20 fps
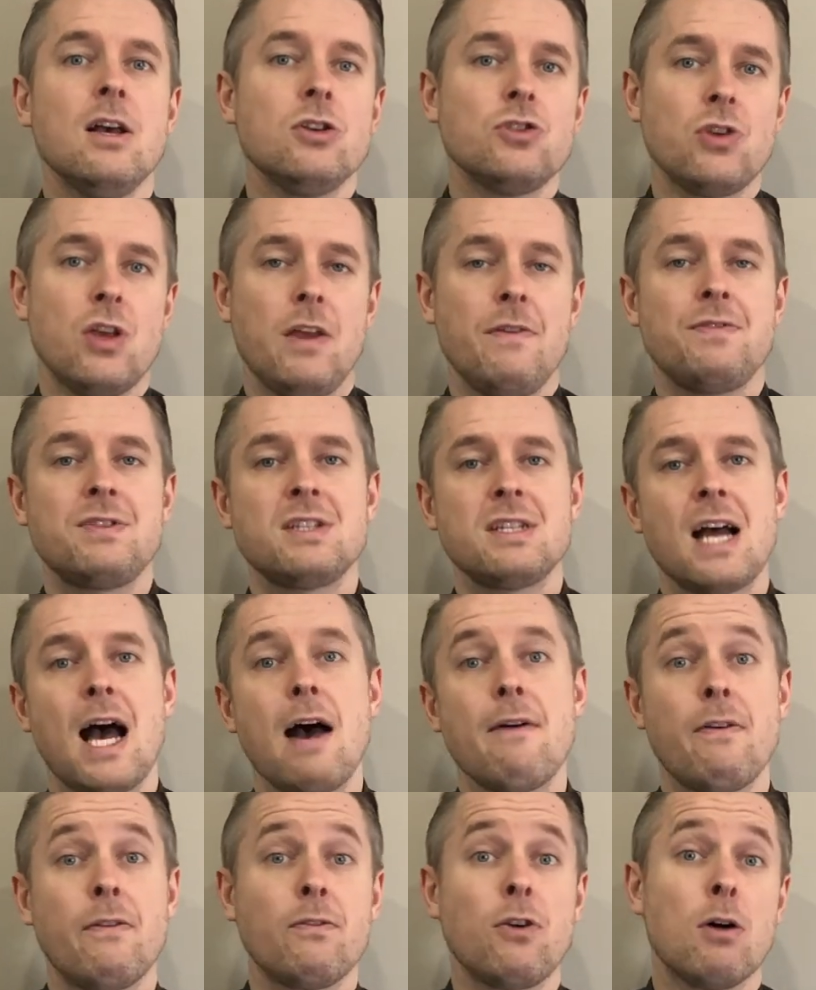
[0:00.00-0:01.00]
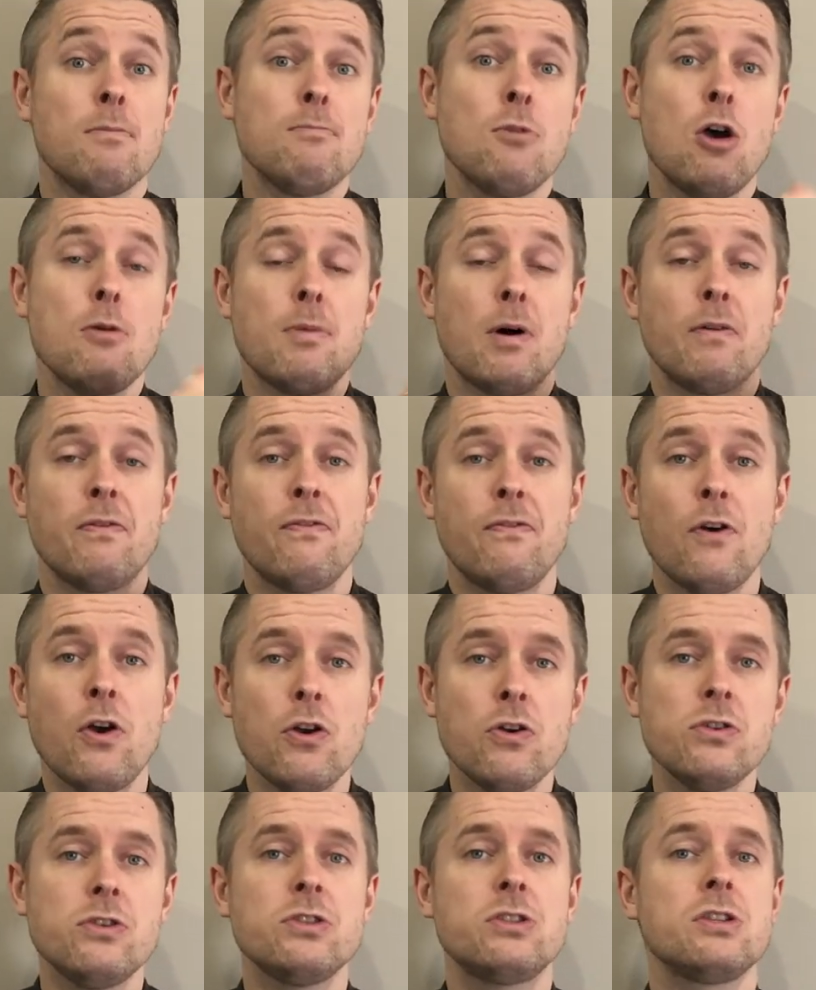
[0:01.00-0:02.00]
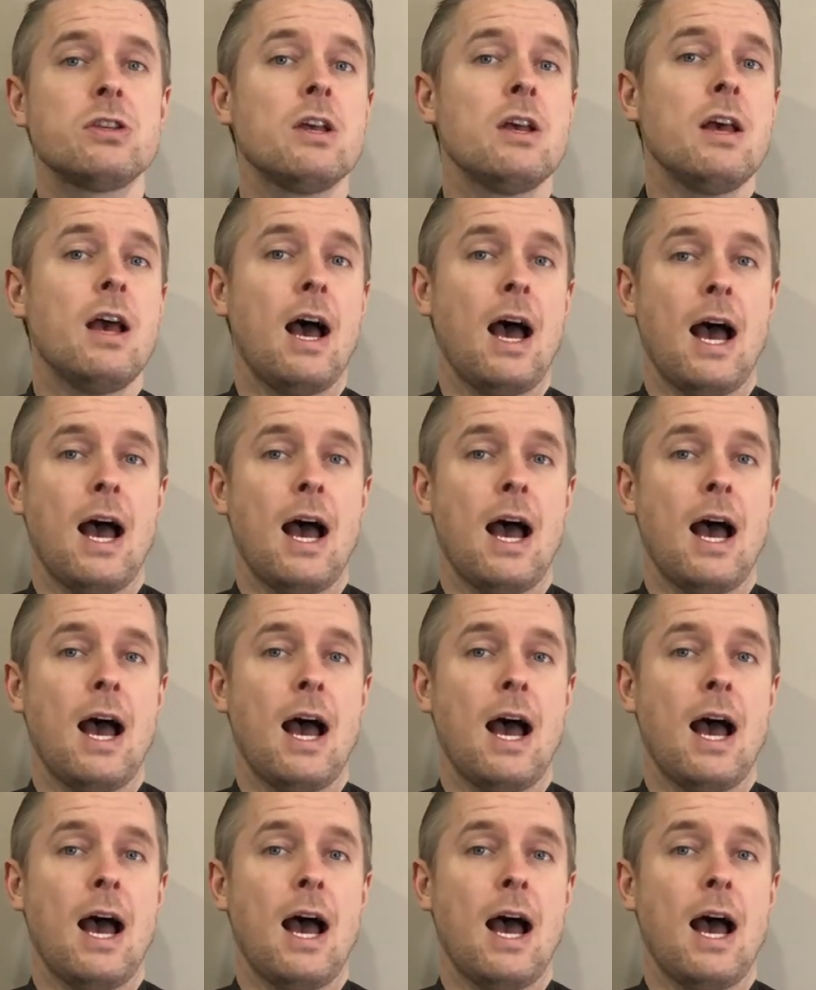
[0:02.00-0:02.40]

So if staff have got mobile phones,